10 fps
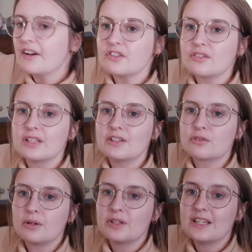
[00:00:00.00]
actually
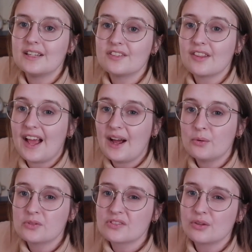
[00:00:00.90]
drilled it into the
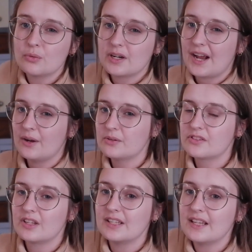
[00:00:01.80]
house, the wood
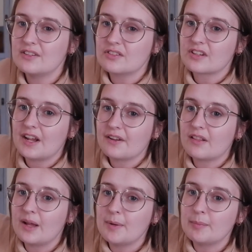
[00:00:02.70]
house, and they just kind of
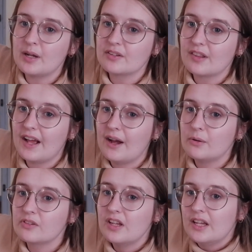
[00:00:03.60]
climb up onto the
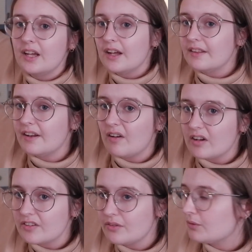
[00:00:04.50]
house and then
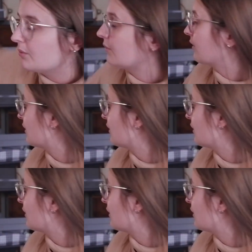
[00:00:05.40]
onto